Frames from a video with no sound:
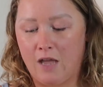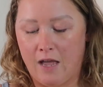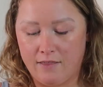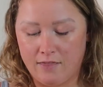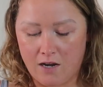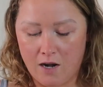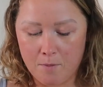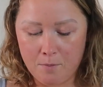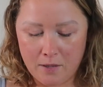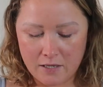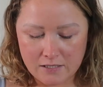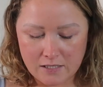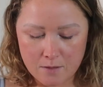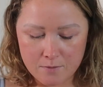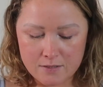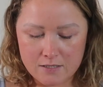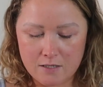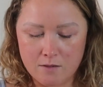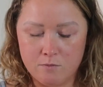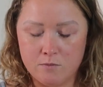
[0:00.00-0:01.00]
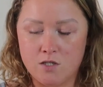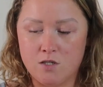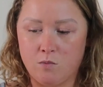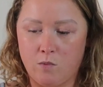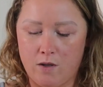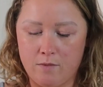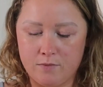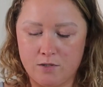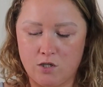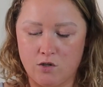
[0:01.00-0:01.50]
And then I picked up some
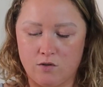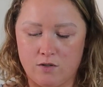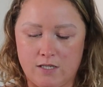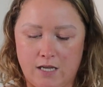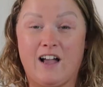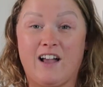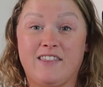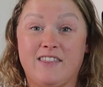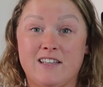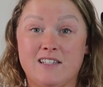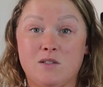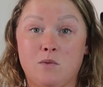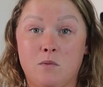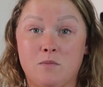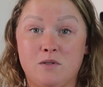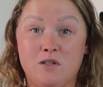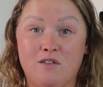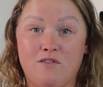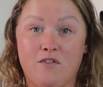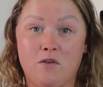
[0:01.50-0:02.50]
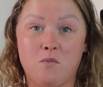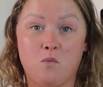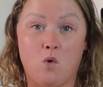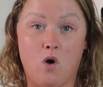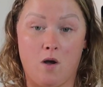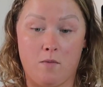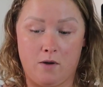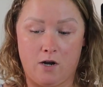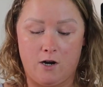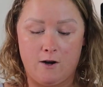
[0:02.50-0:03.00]
swimsuits. I got this swimsuit from
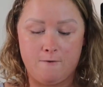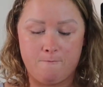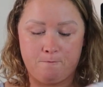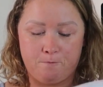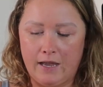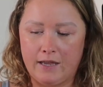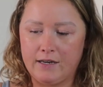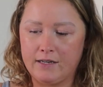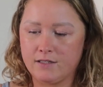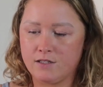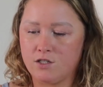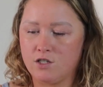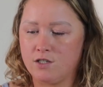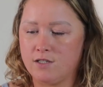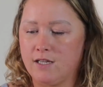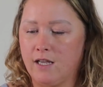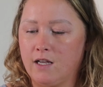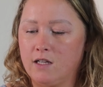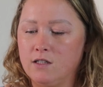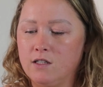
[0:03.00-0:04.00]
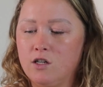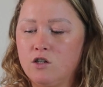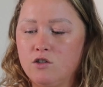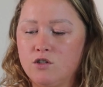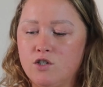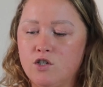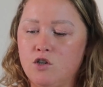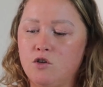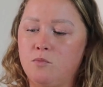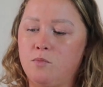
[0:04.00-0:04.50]
Walmart, and it's just like a little
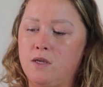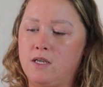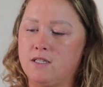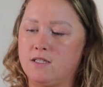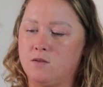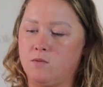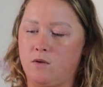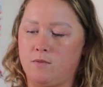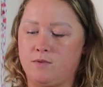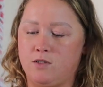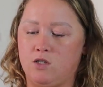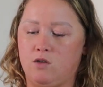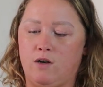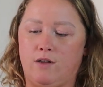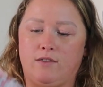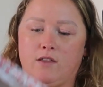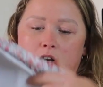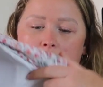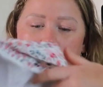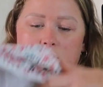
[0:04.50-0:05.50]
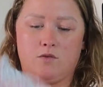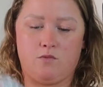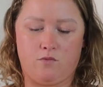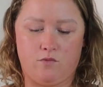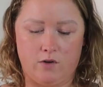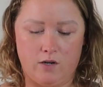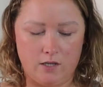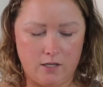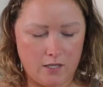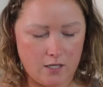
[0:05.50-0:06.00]
two-piece swimsuit. I thought it was
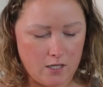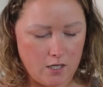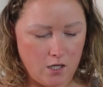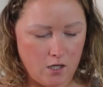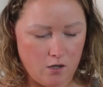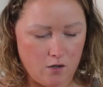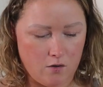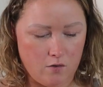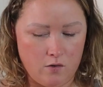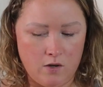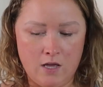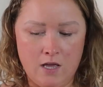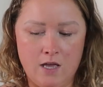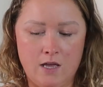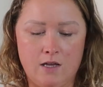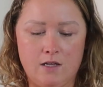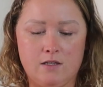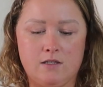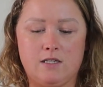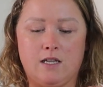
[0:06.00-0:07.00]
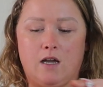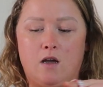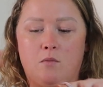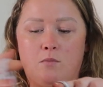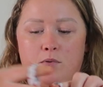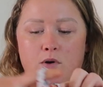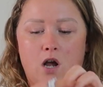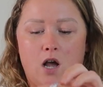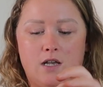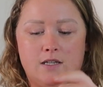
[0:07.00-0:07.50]
really cute. It's like a
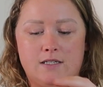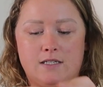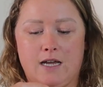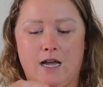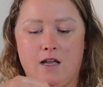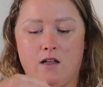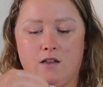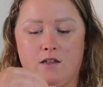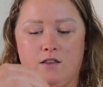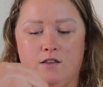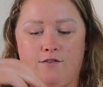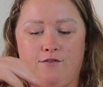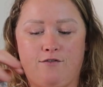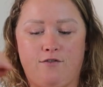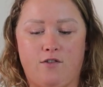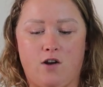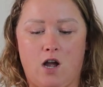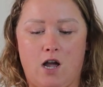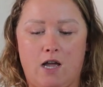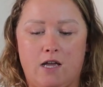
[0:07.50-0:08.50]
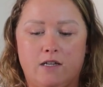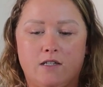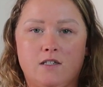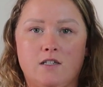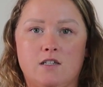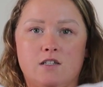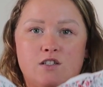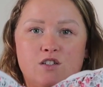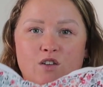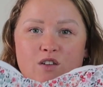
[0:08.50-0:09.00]
bra style in the front.
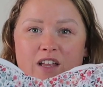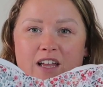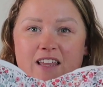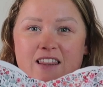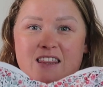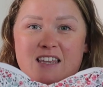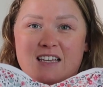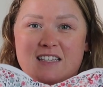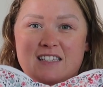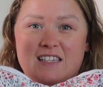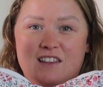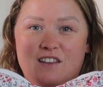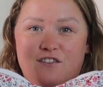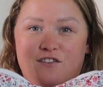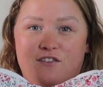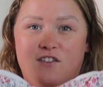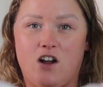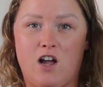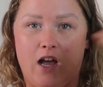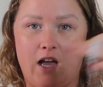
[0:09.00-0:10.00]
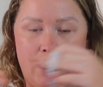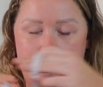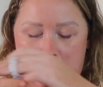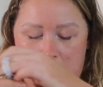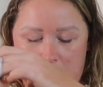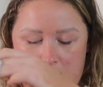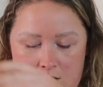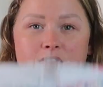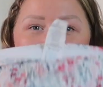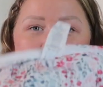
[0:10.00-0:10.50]
So like this in the front,
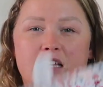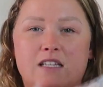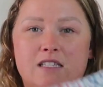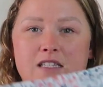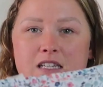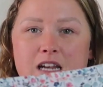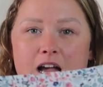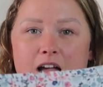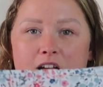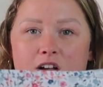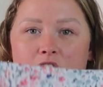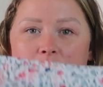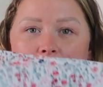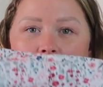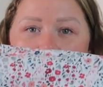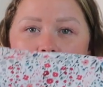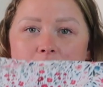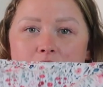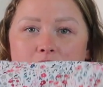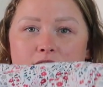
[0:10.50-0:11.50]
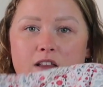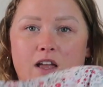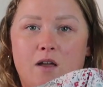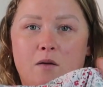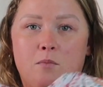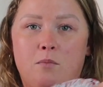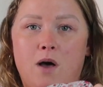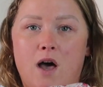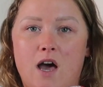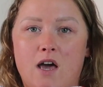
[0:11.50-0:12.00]
this style of
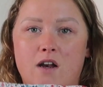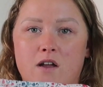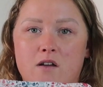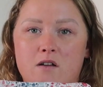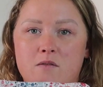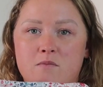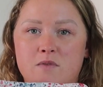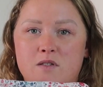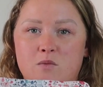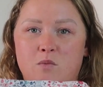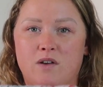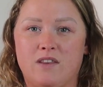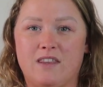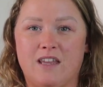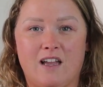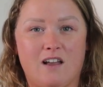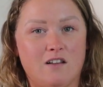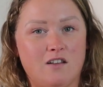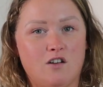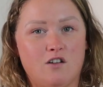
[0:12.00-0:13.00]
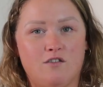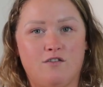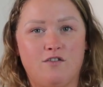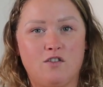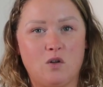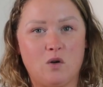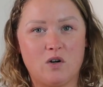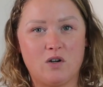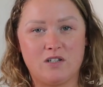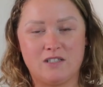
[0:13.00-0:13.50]
like bottoms with like a little
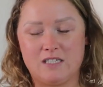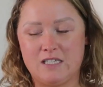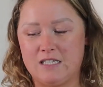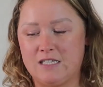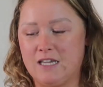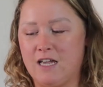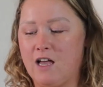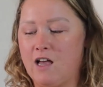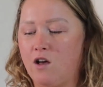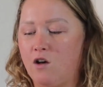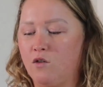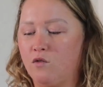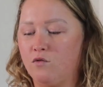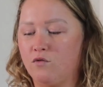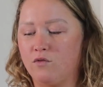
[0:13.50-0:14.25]
floral detail.